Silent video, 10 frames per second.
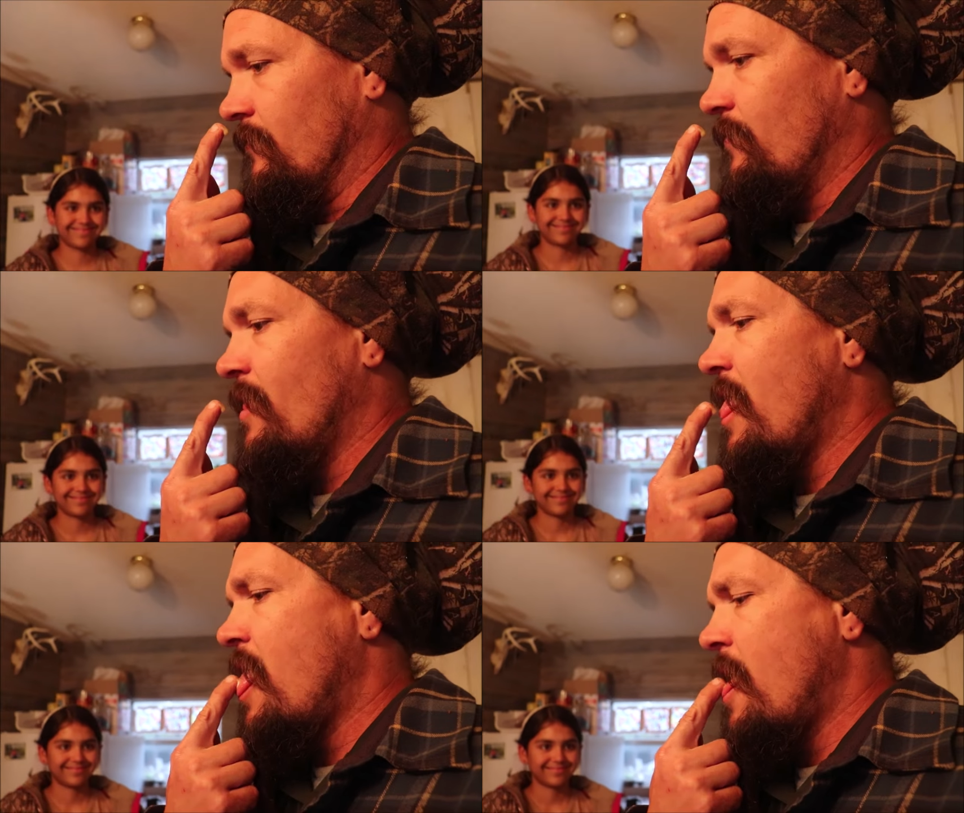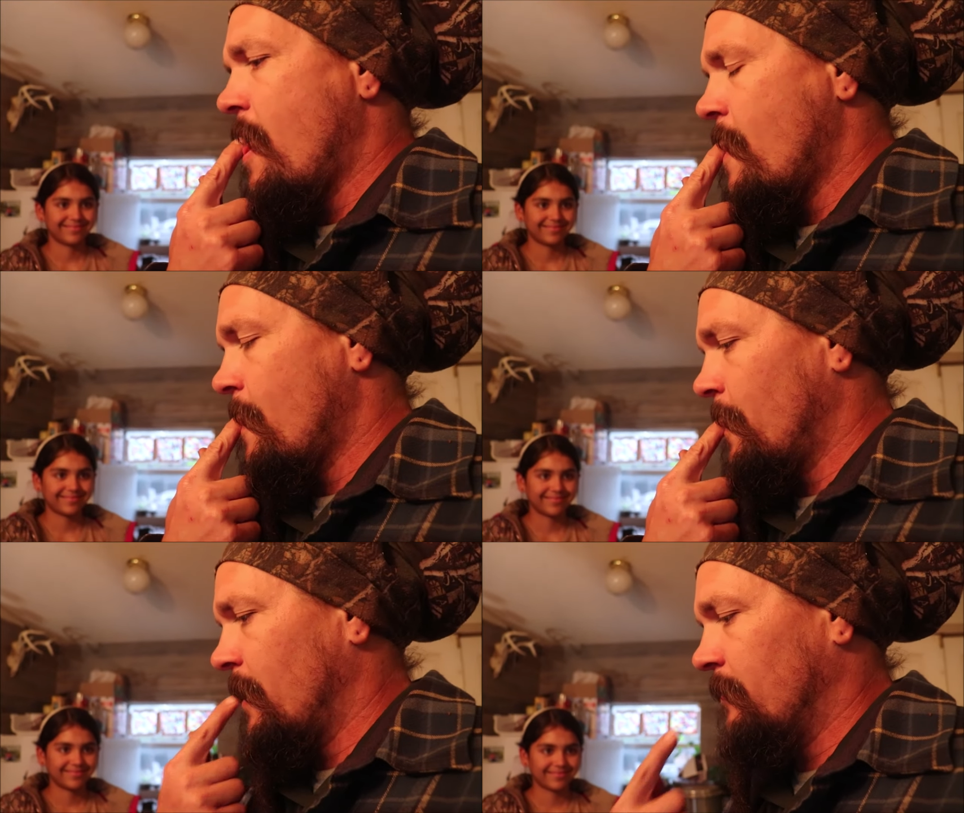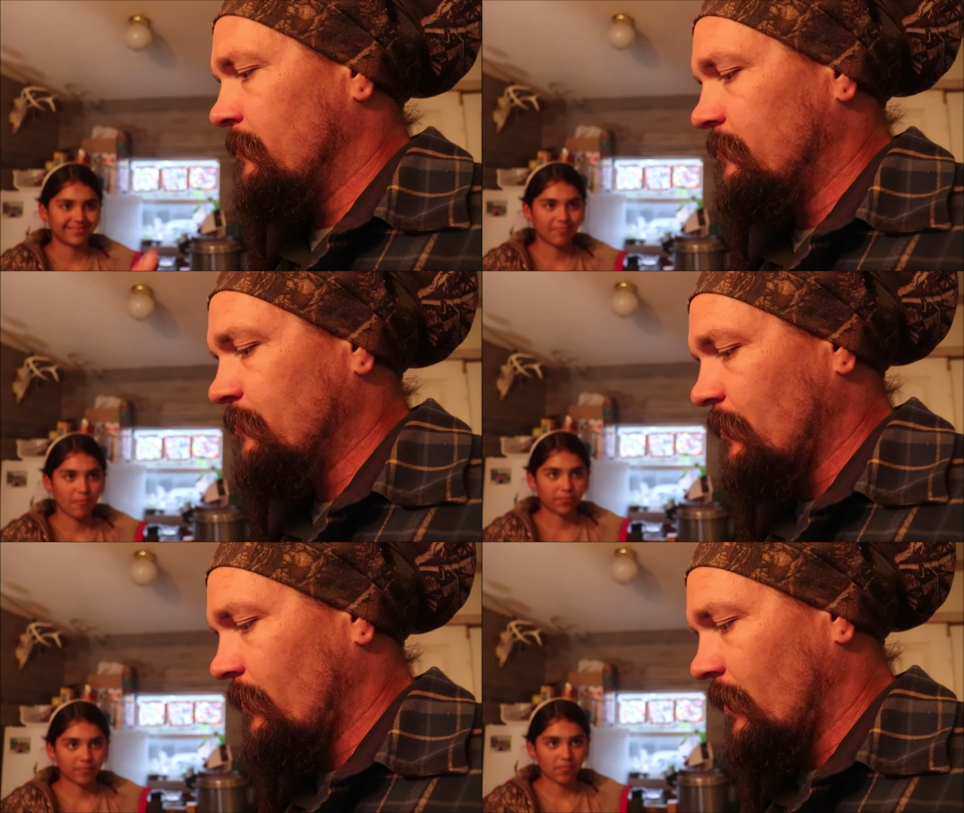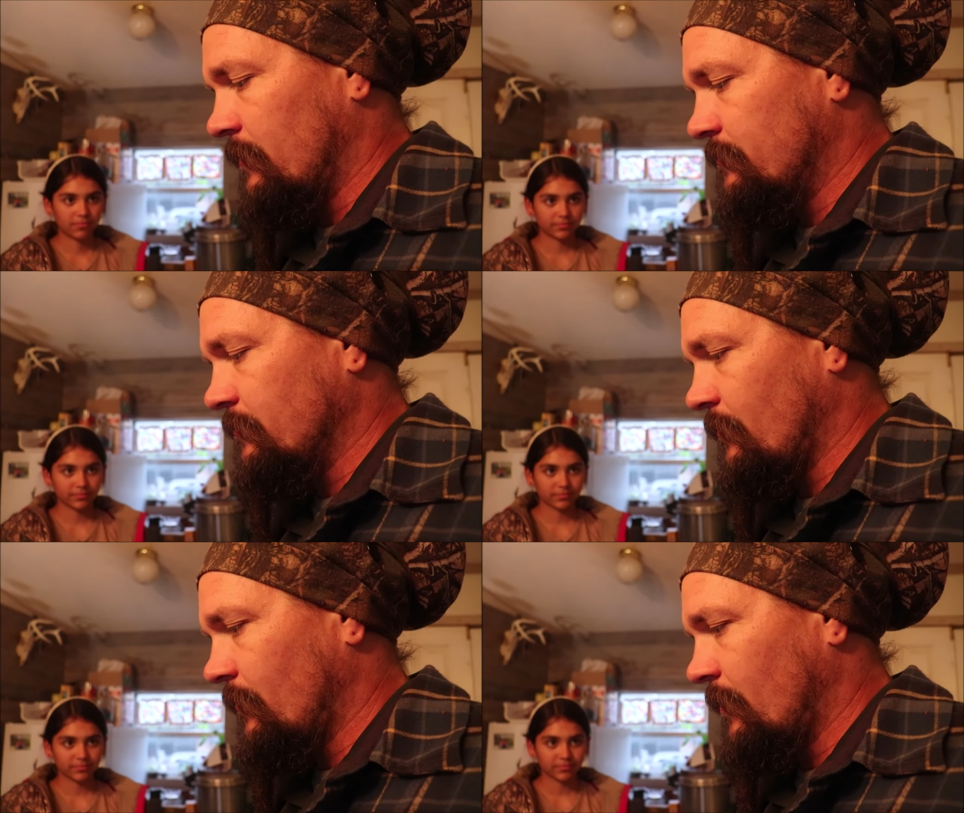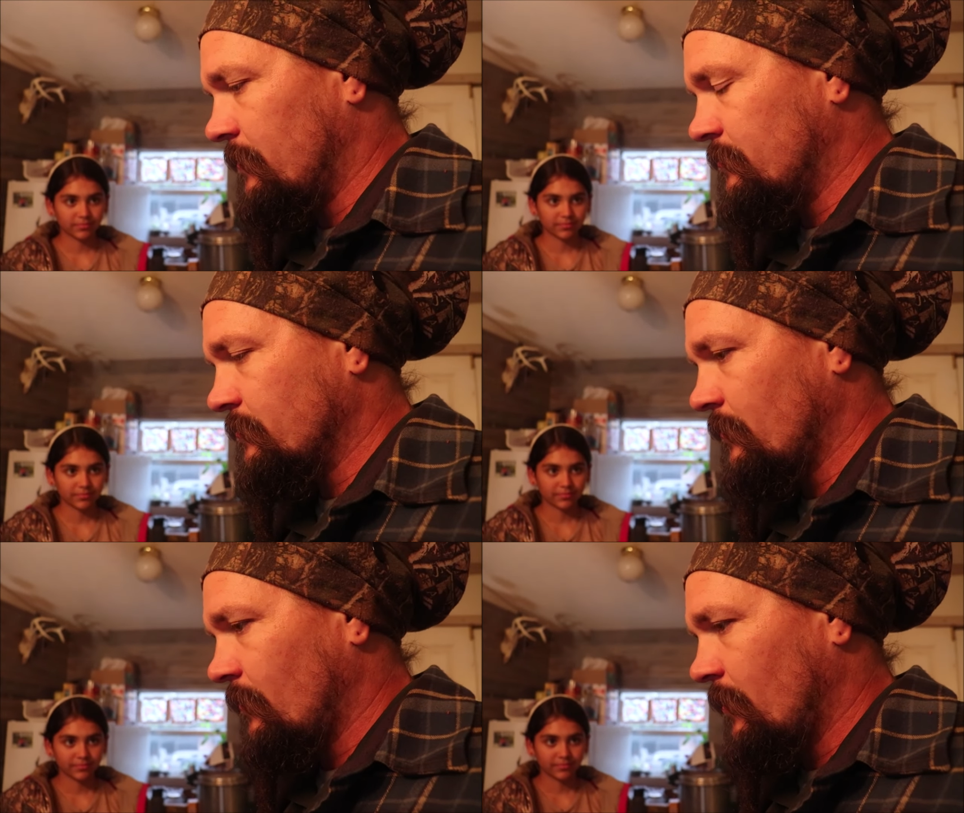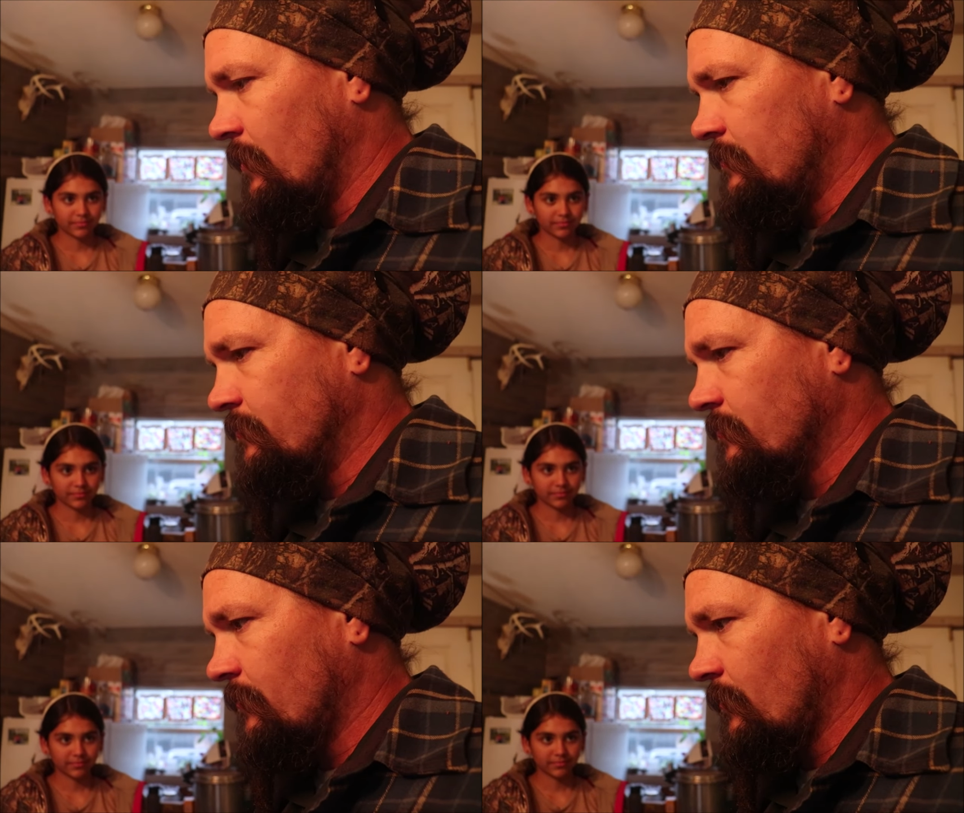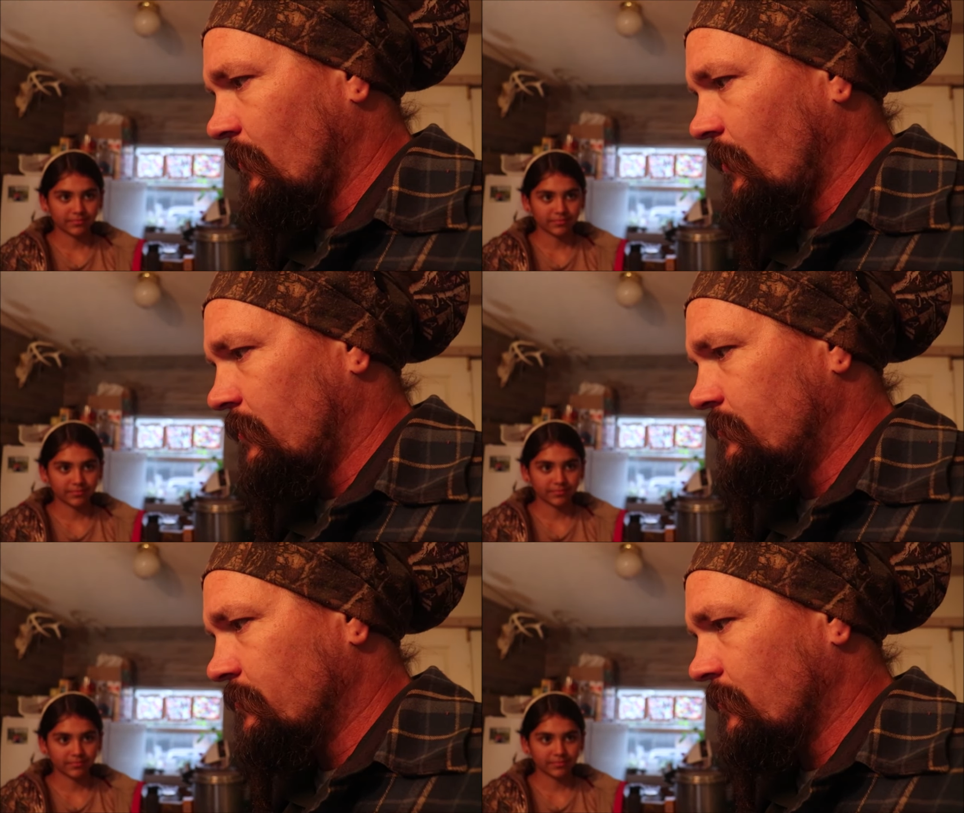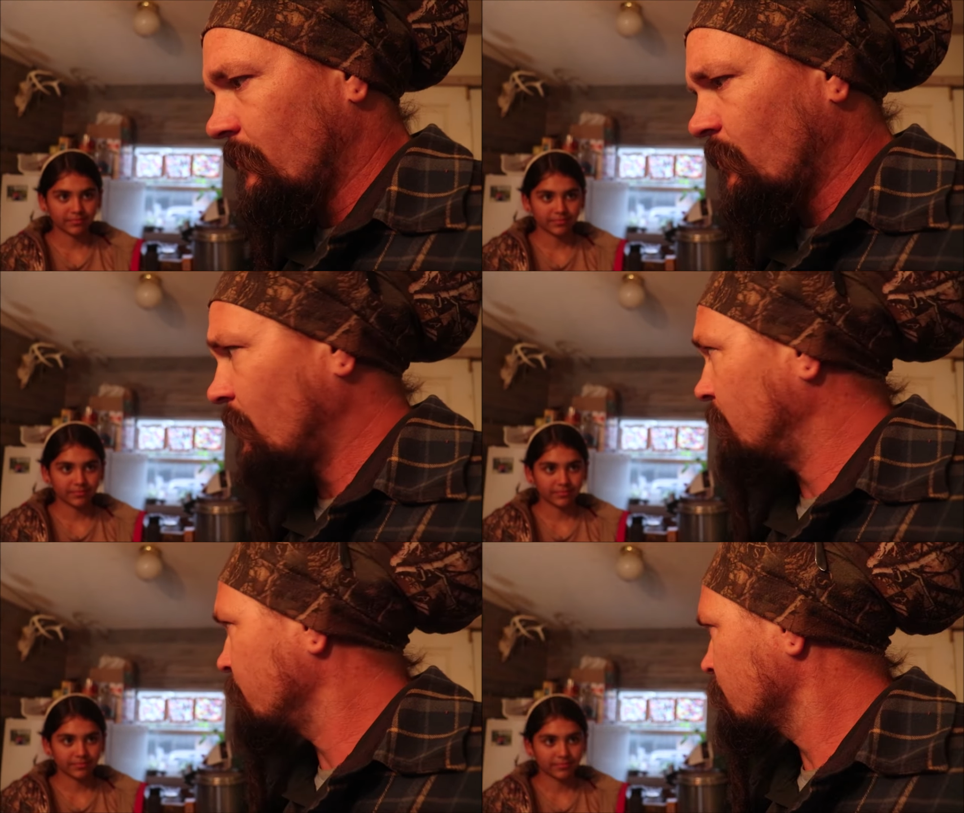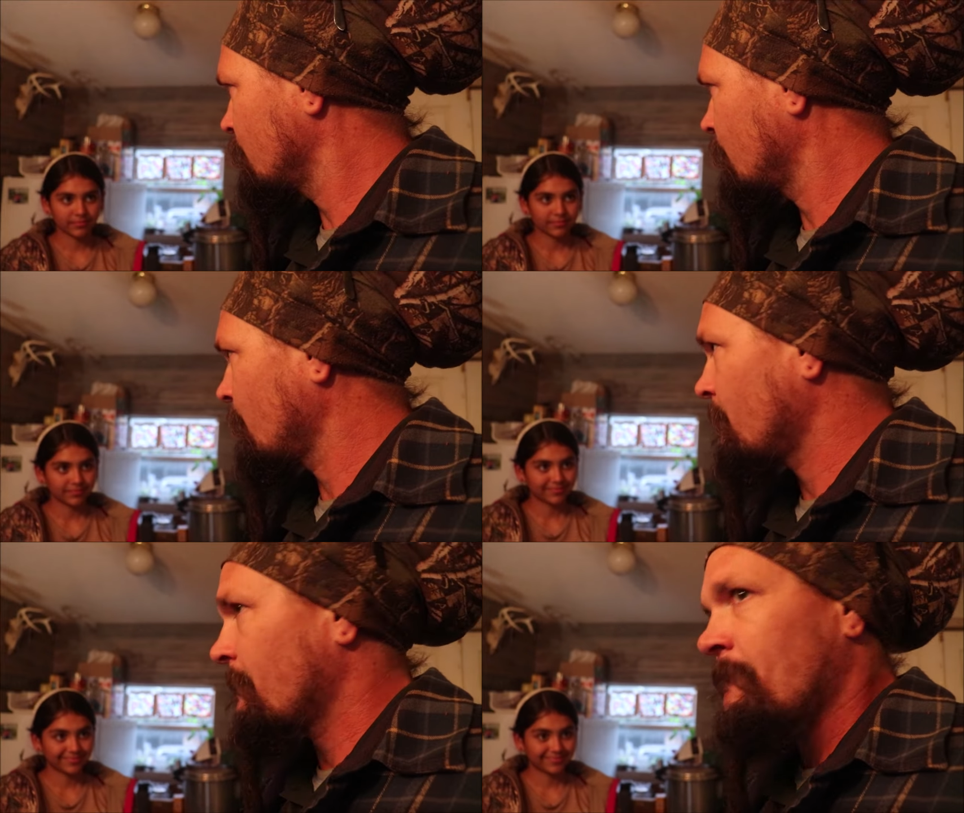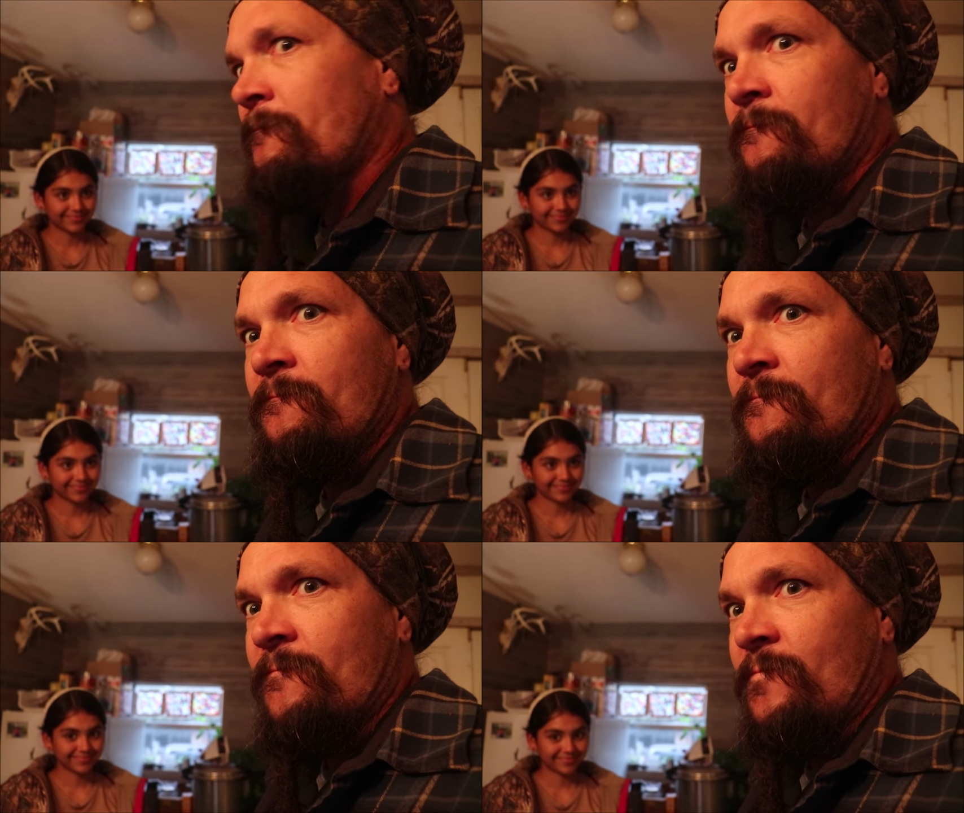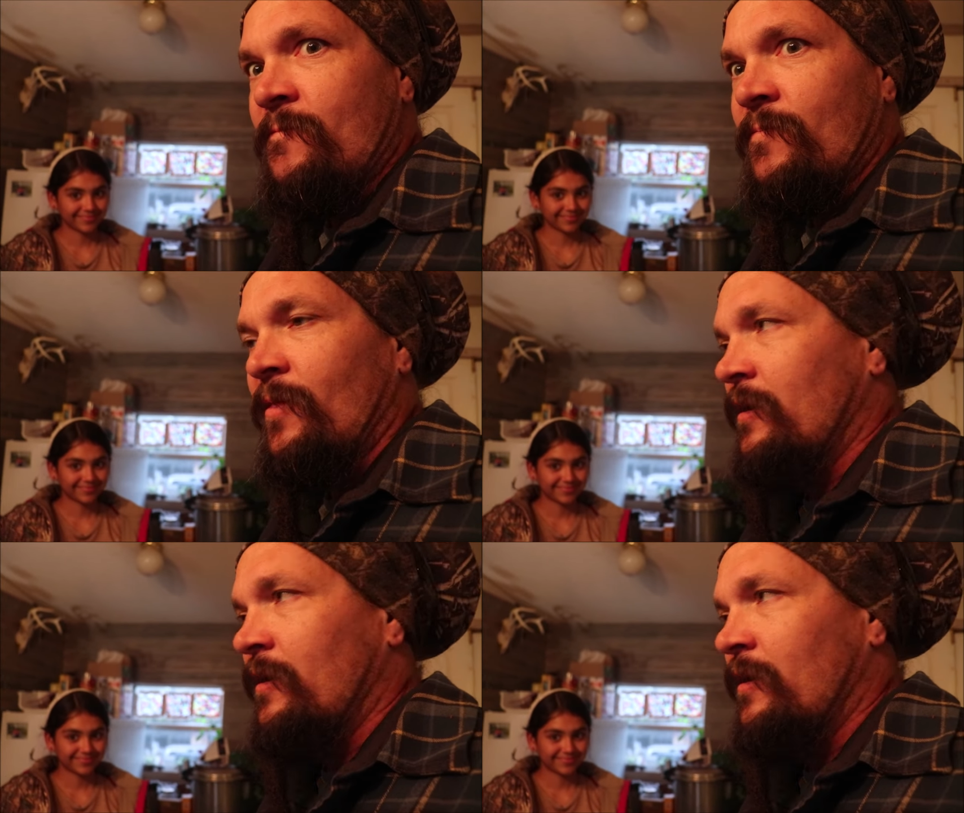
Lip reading: Nothing is said.